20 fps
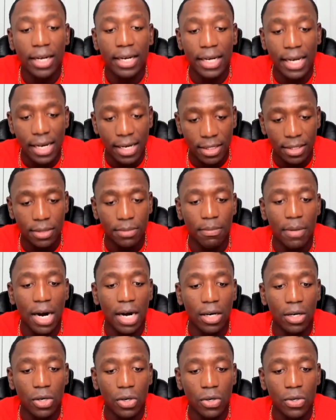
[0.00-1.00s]
Yes,
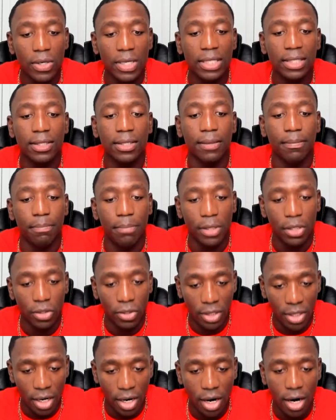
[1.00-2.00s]
my goal is to
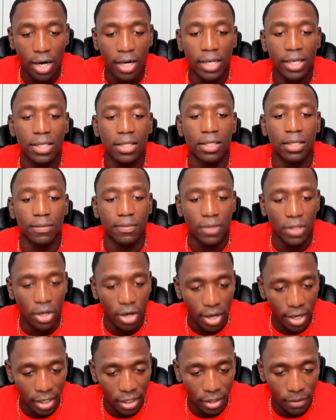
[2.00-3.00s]
build an audience of
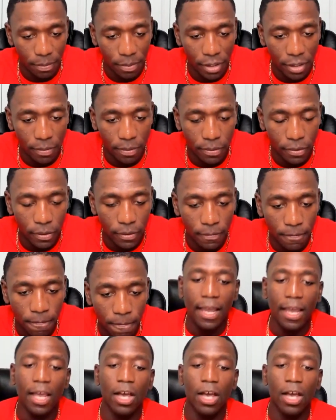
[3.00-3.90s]
targeted people,